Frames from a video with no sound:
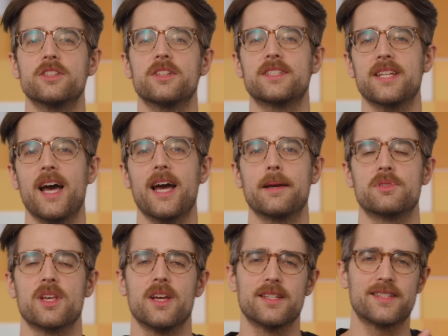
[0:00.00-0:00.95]
to The
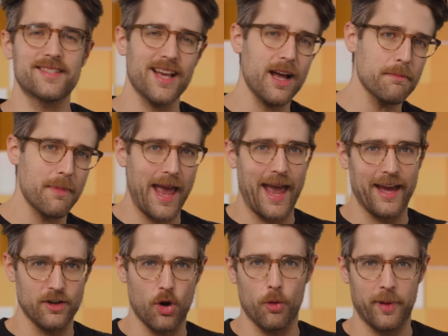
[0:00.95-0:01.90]
Times, some
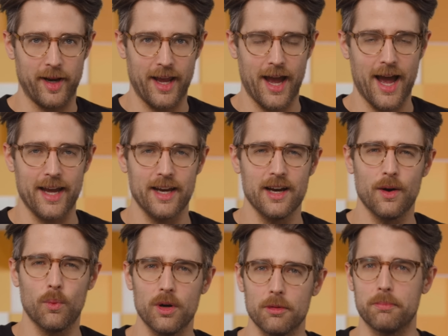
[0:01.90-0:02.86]
at OpenAI
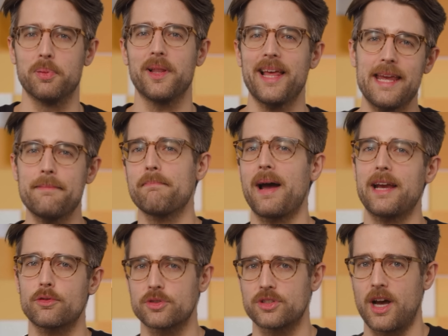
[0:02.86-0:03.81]
will blame
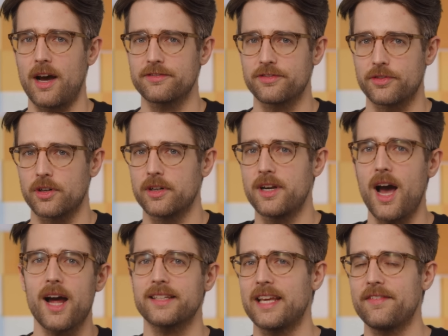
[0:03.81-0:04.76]
Microsoft for
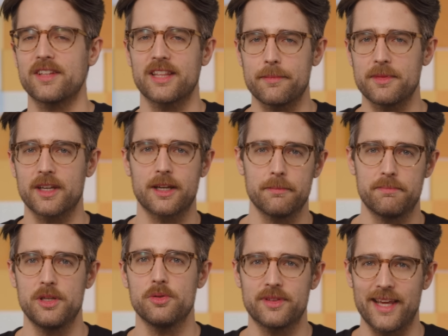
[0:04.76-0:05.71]
not giving them the
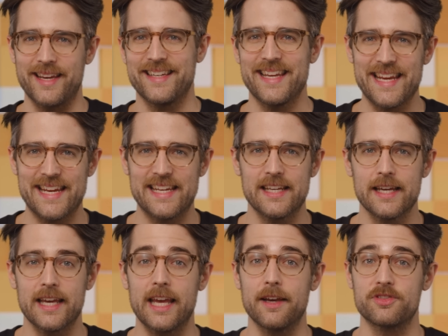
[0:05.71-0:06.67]
compute they need
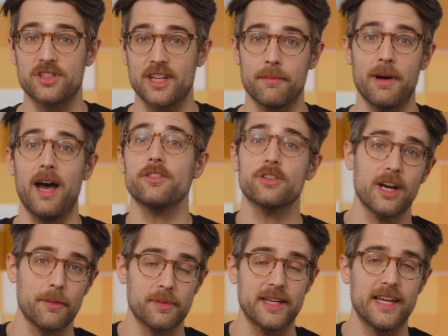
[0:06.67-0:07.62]
if some other
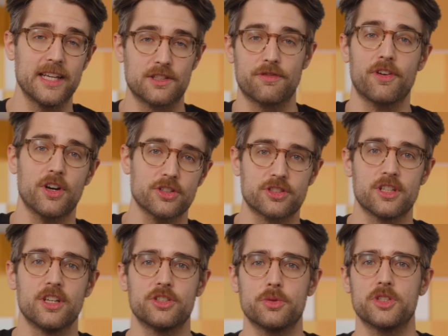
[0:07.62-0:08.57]
company is first
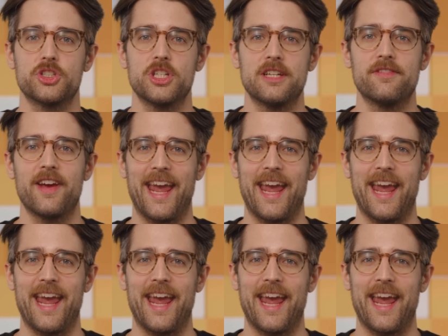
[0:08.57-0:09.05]
to achieve